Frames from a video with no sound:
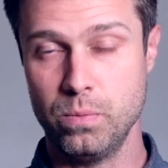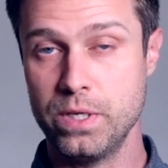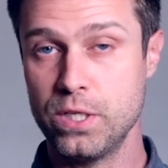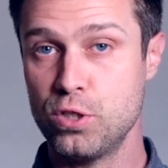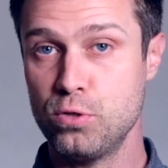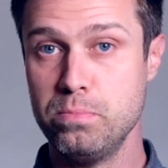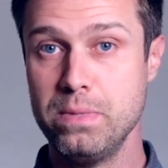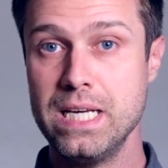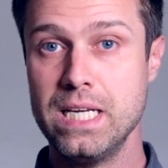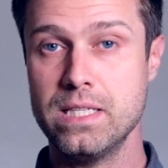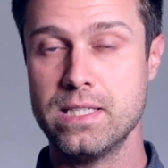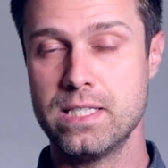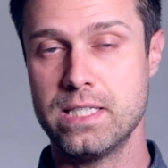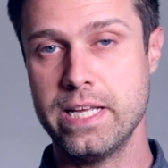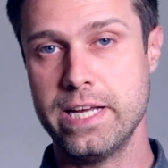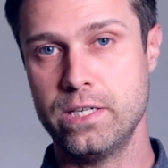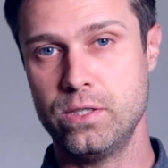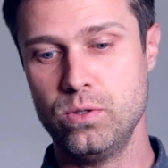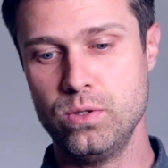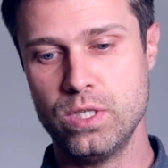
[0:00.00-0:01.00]
which means
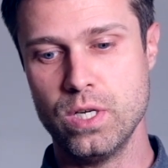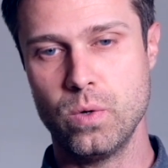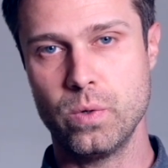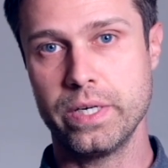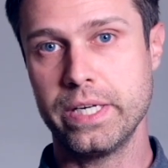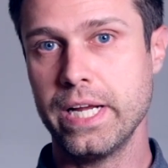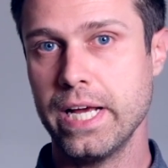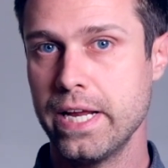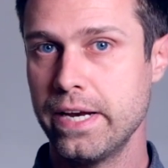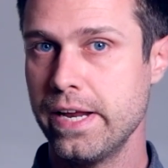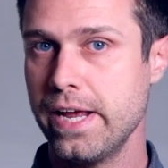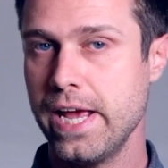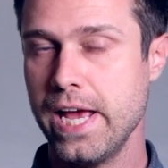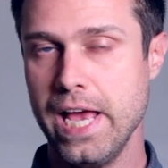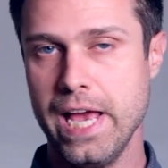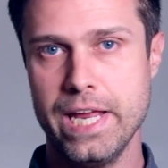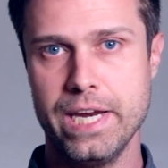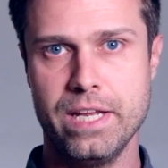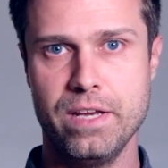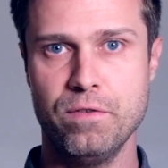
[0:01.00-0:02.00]
that you don't get
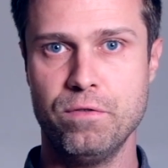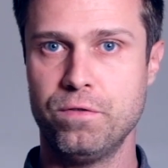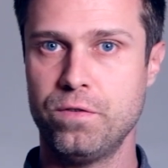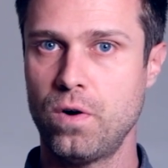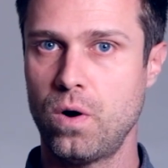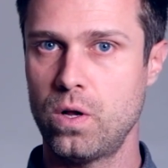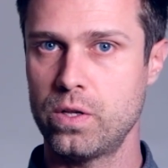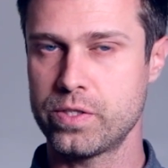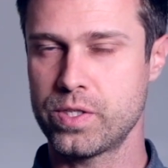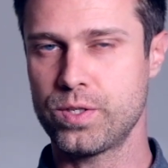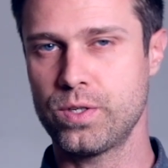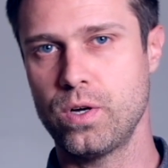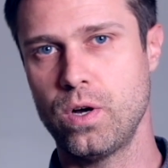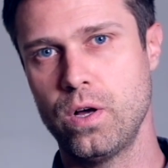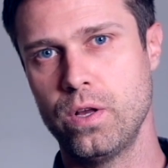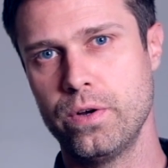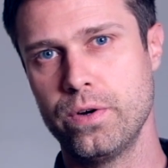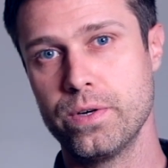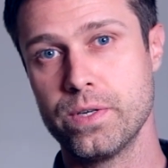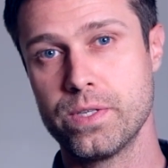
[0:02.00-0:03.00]
any false
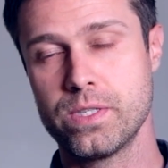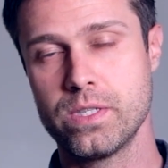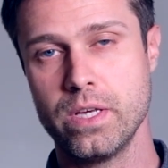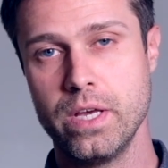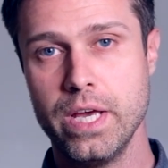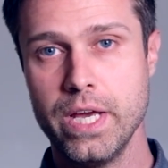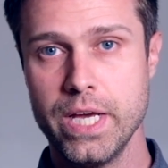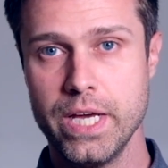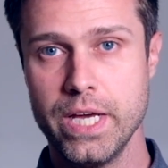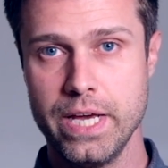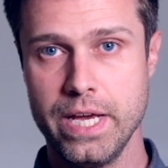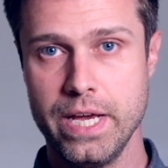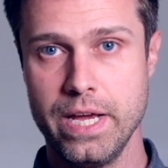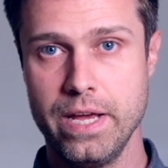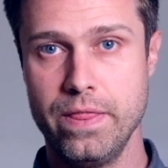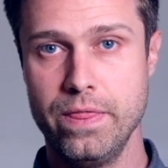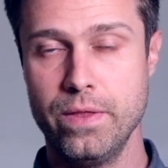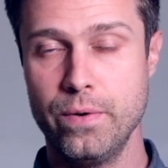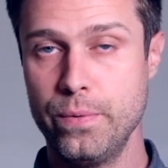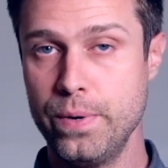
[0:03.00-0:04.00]
colors
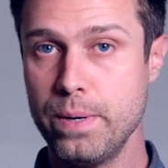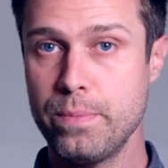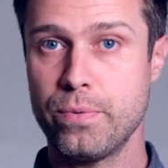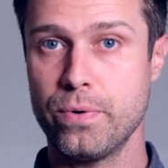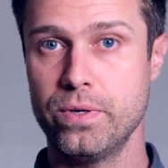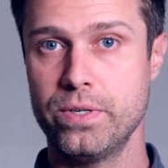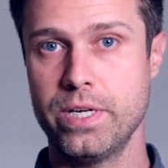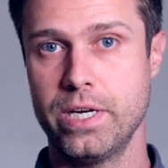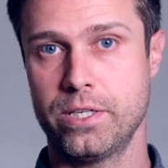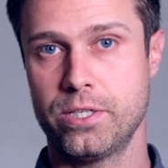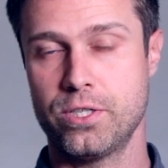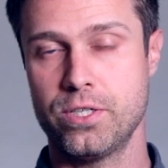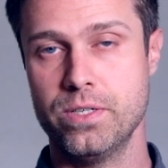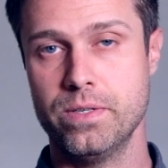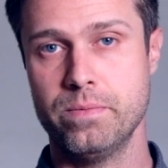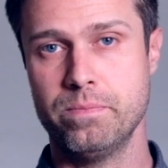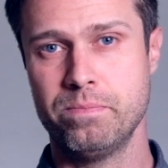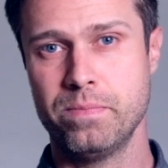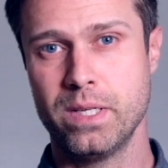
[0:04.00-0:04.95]
in the reproduction.